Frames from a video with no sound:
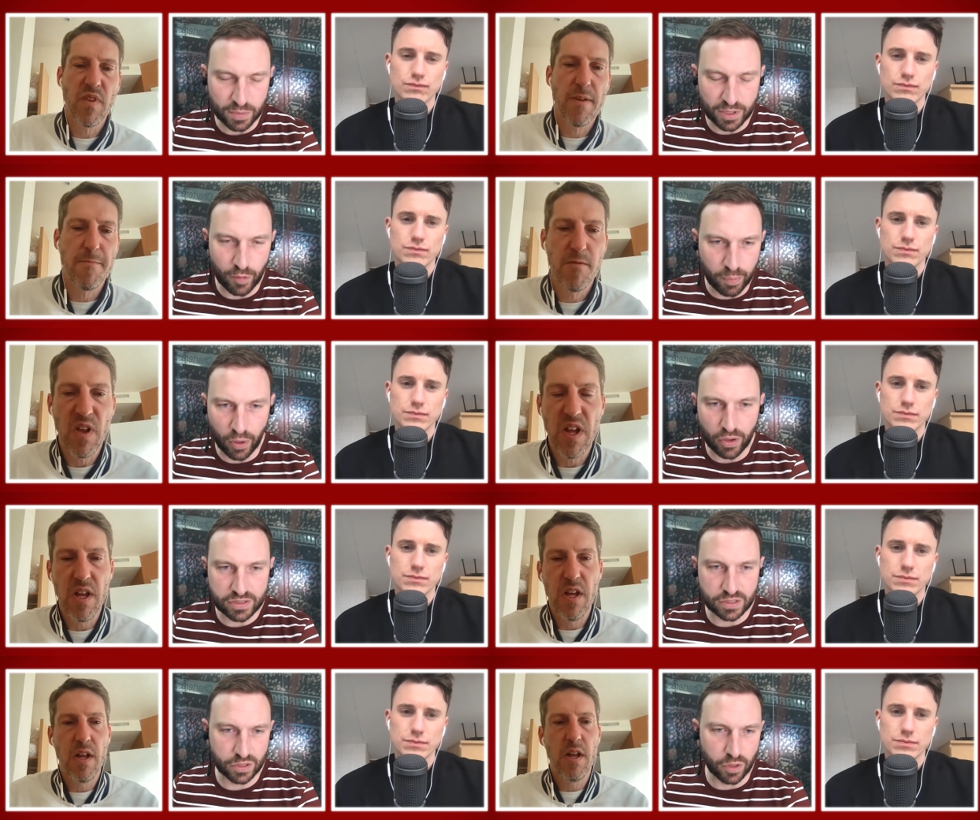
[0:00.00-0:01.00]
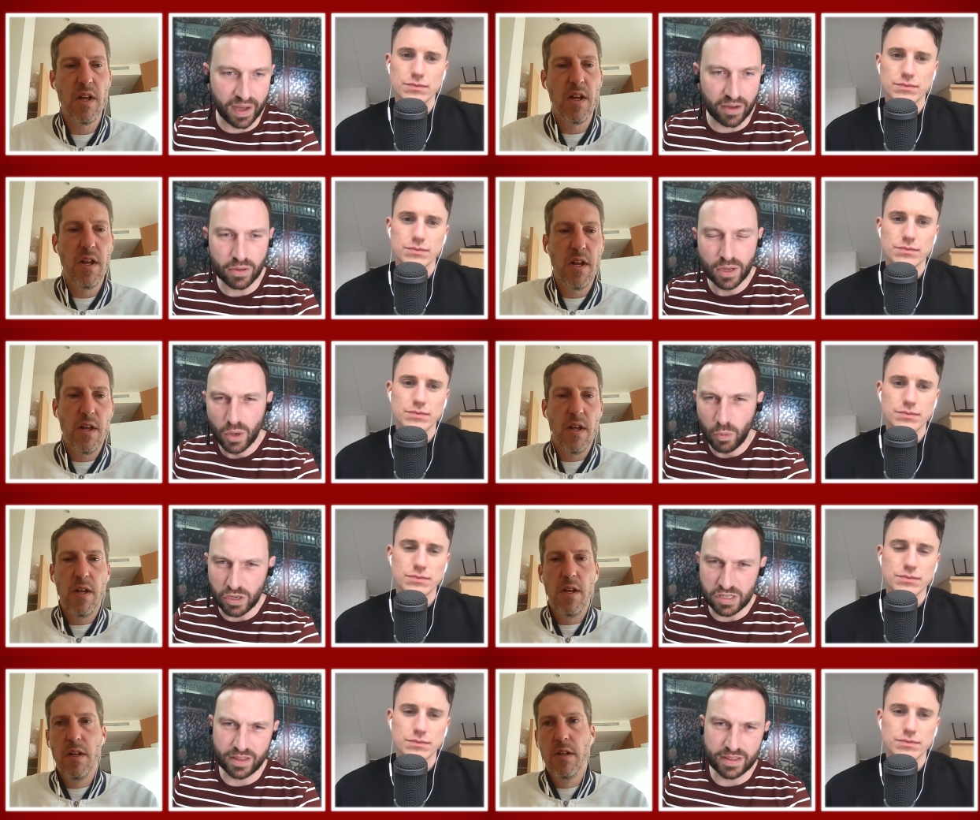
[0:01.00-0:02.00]
Speaker 1: of the reports that's come out.
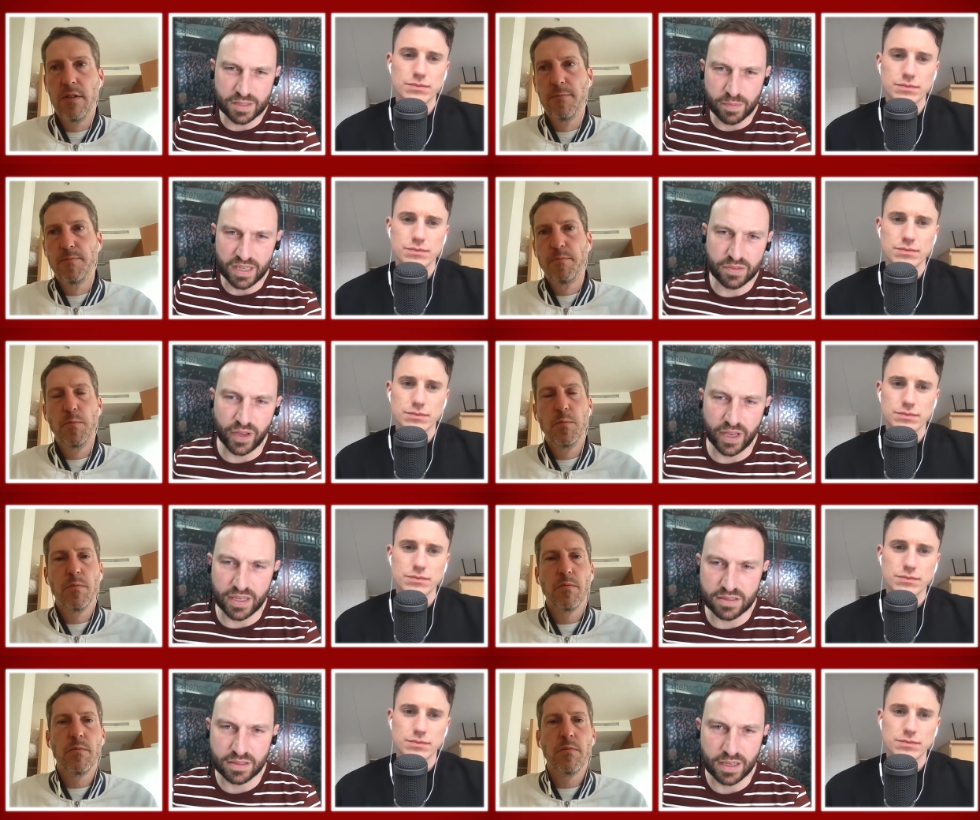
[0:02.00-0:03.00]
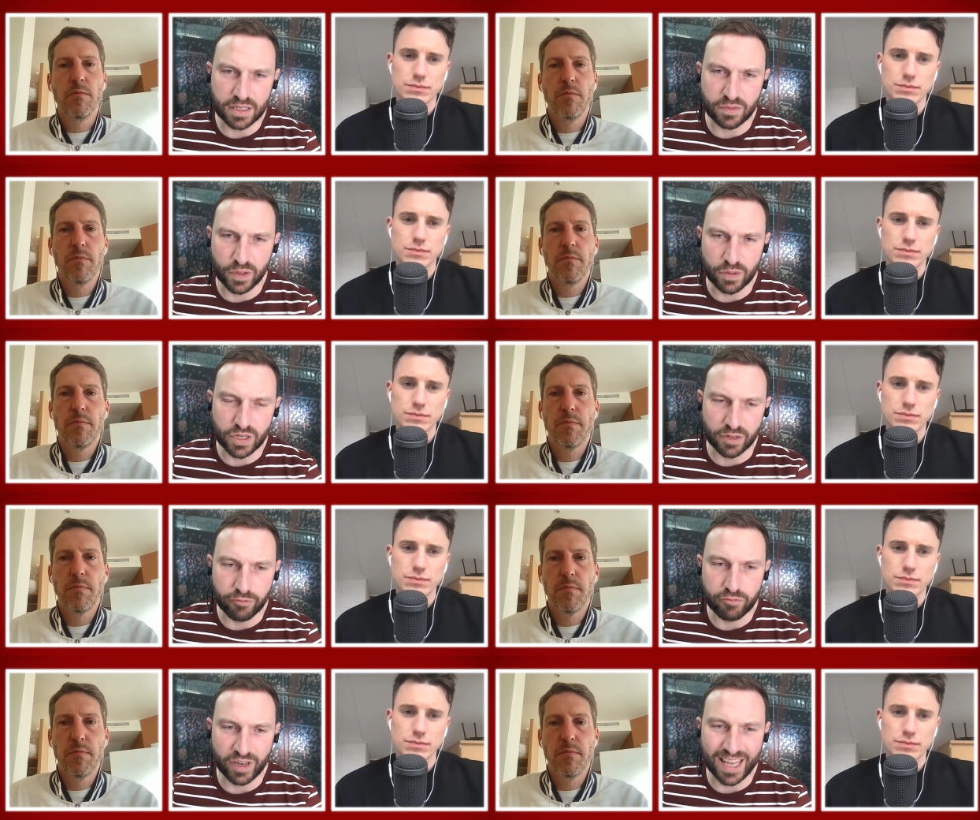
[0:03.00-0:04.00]
What do you think this means for his his future
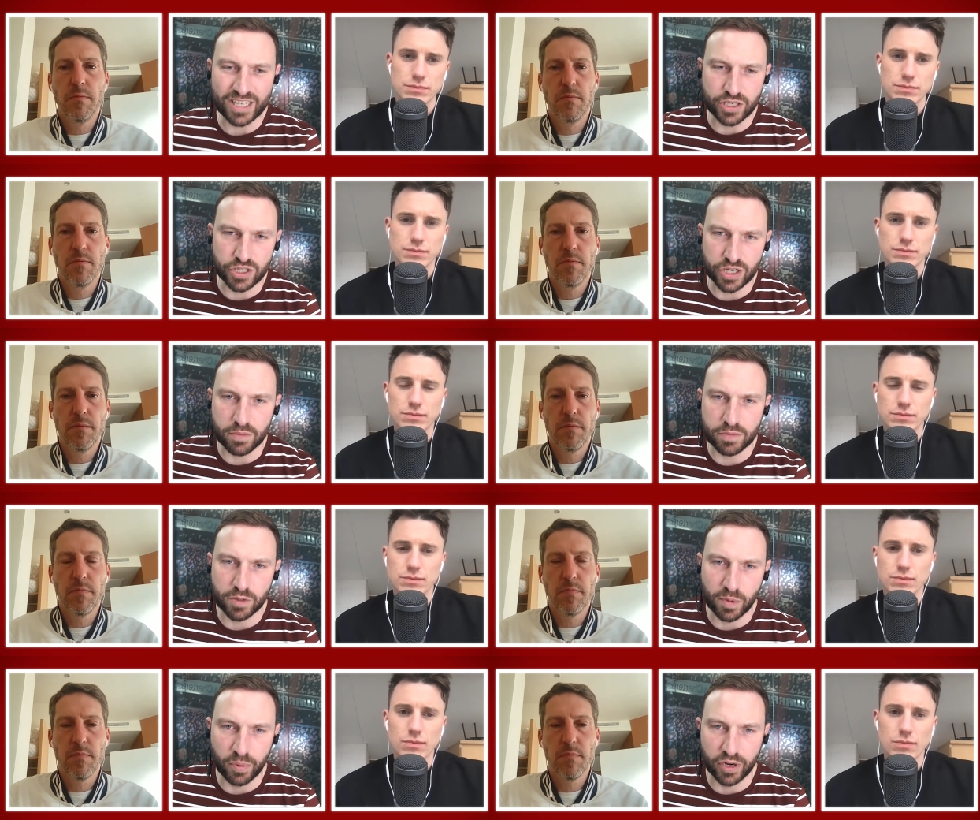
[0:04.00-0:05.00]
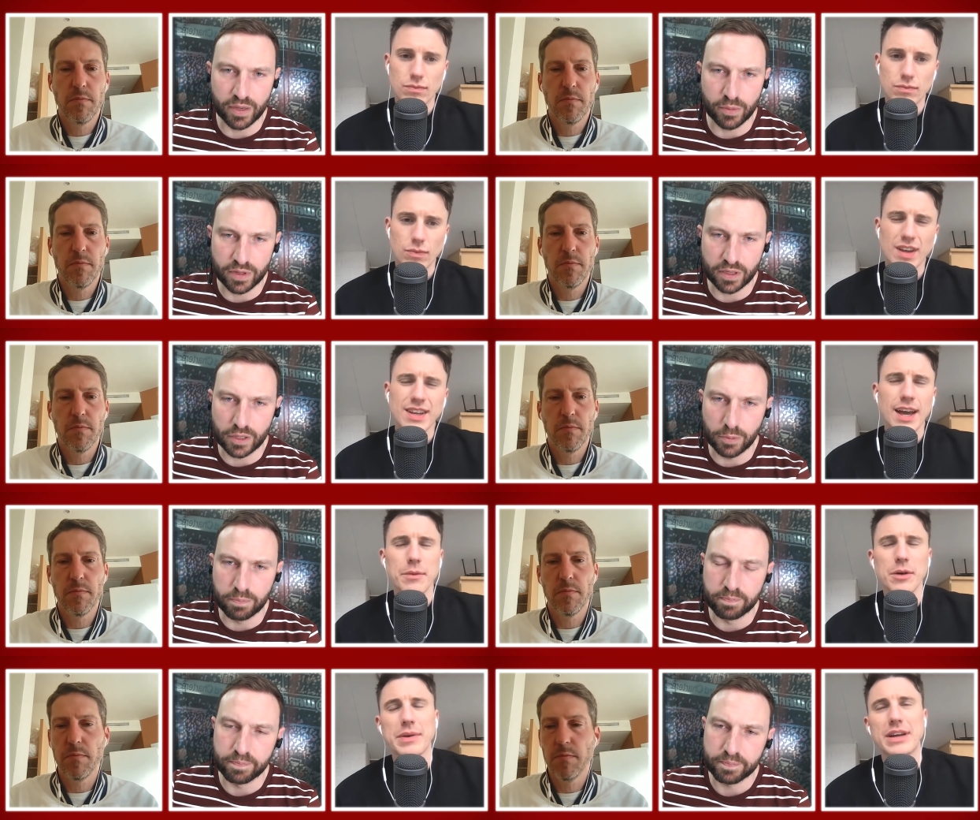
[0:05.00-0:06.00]
relationship, shall we put it, with the club? Yeah,
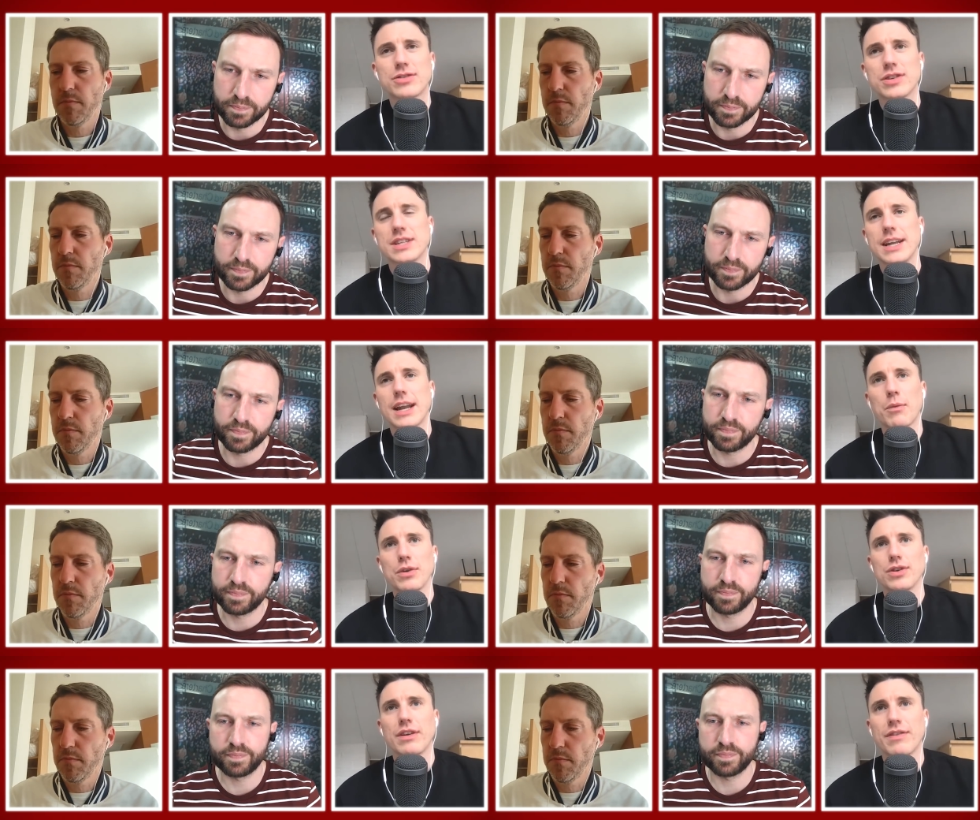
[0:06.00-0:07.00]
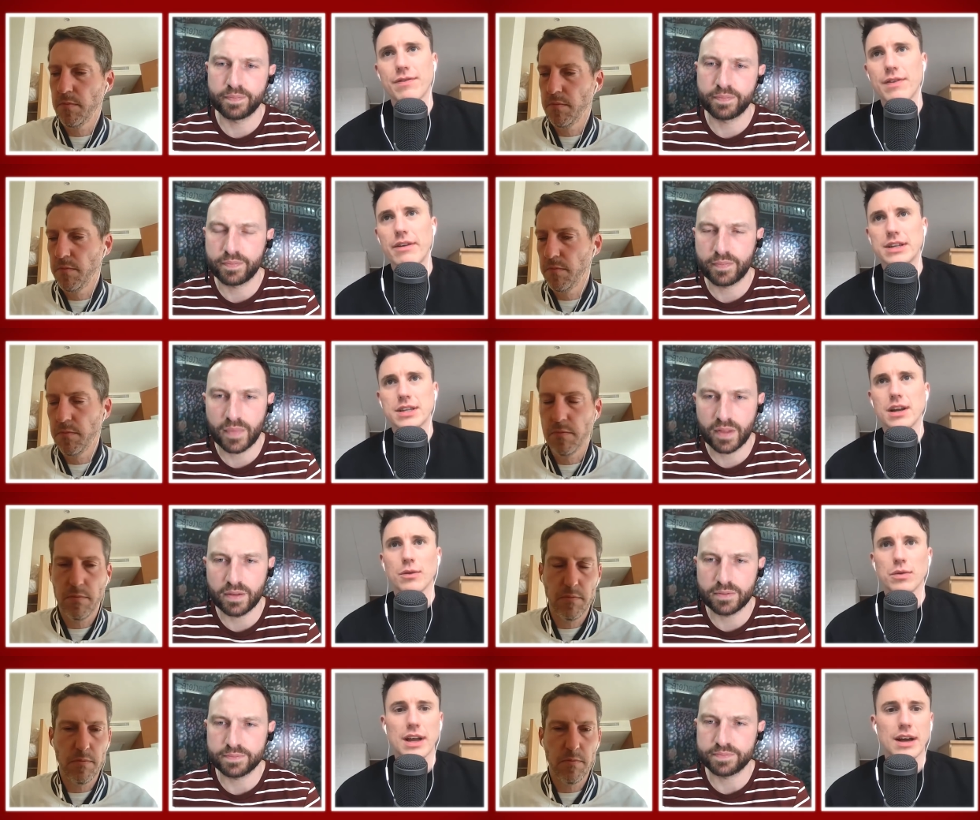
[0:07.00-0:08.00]
it will
Speaker 2: be interesting. I wonder if Erik Ten
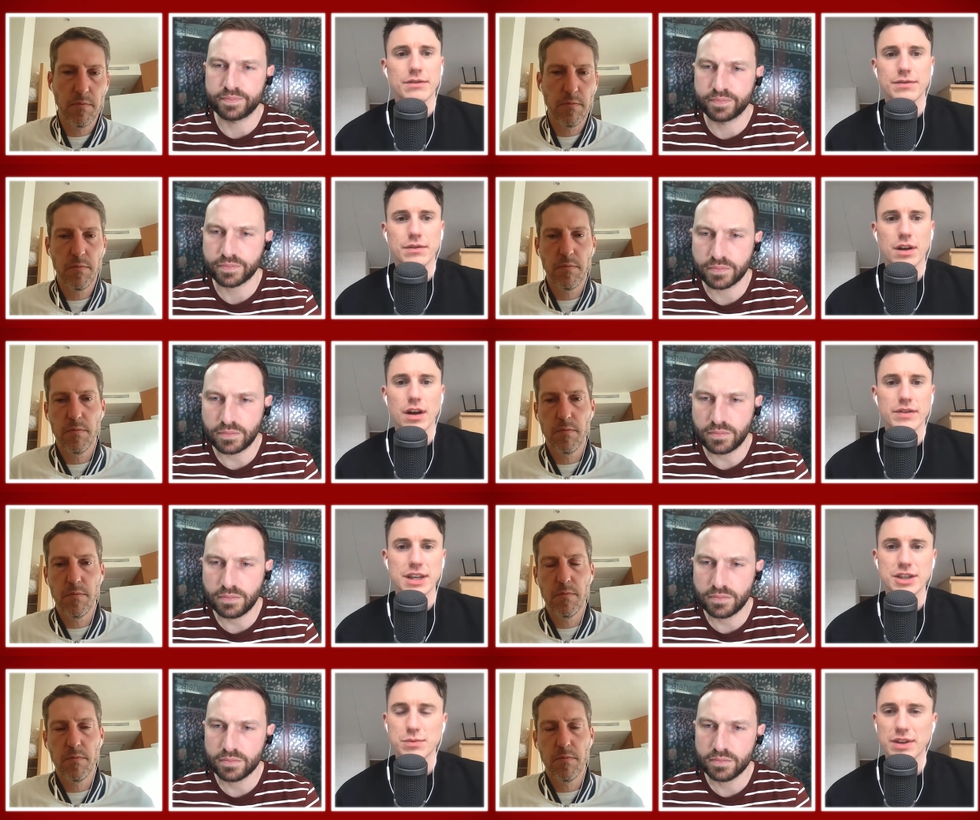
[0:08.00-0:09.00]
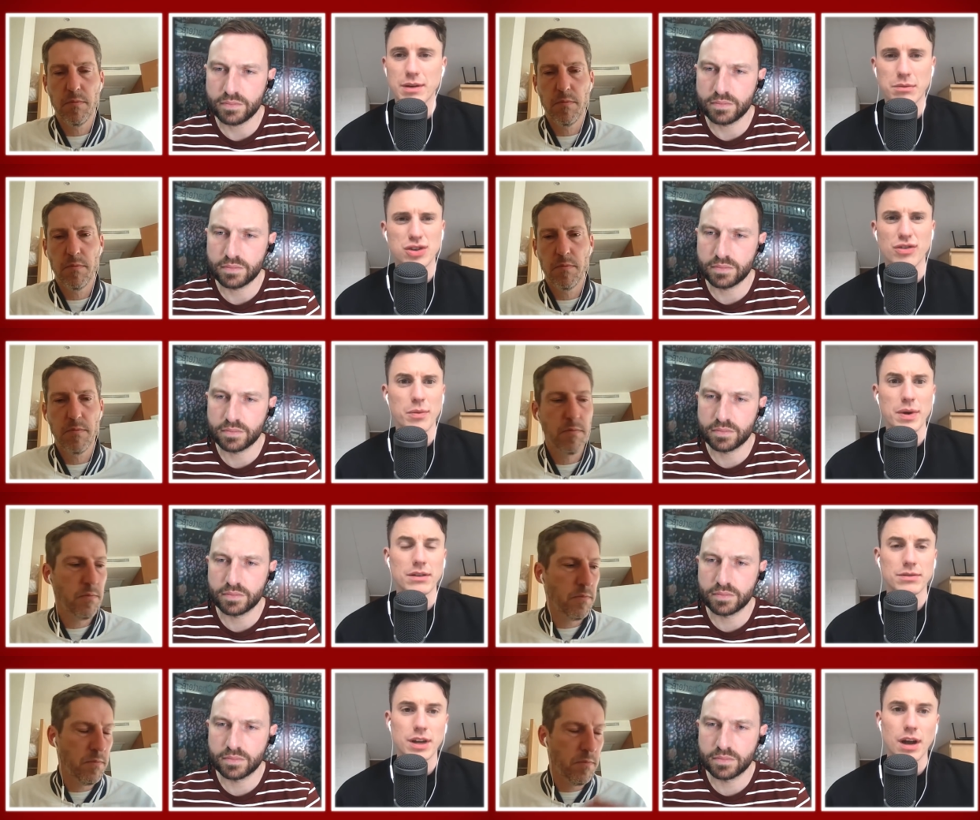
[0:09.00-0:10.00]
Hag will have a conversation with him. I'm sure he
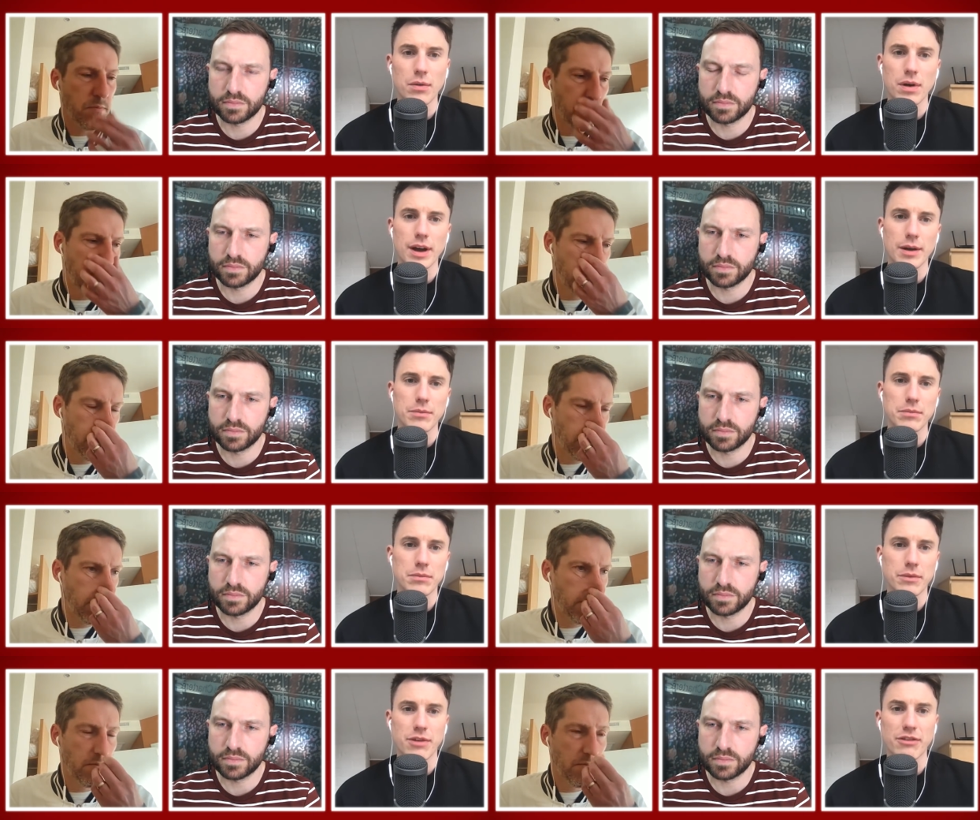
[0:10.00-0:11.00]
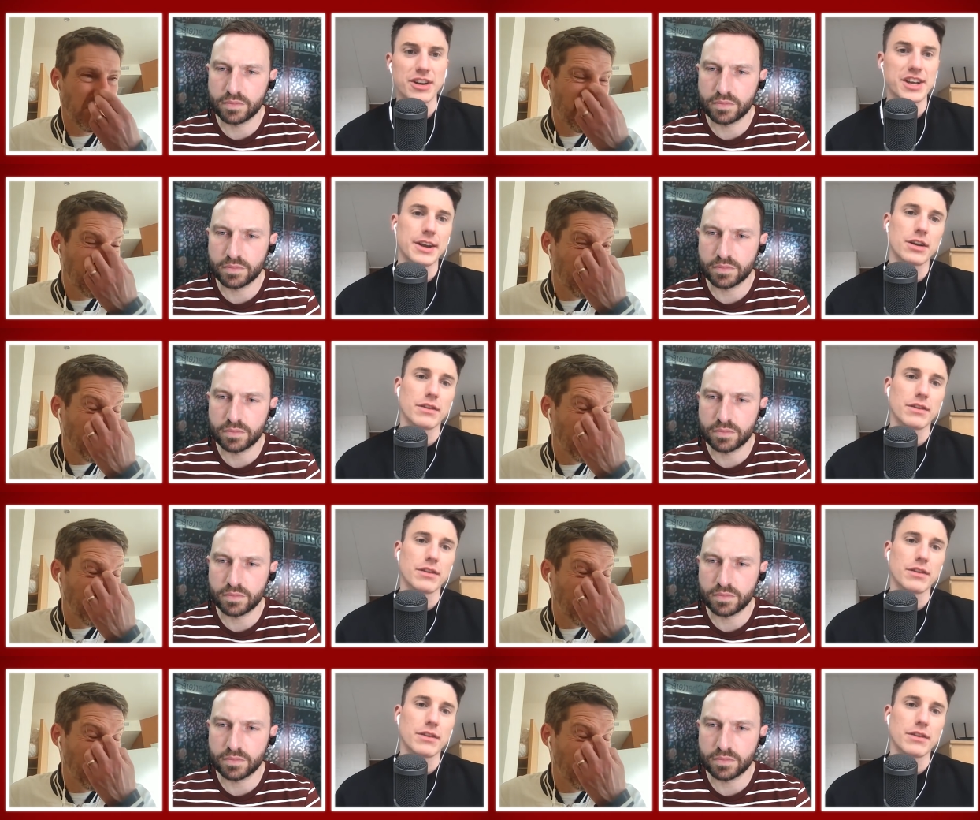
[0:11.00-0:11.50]
will. You know, um, Ralph Rangnick had a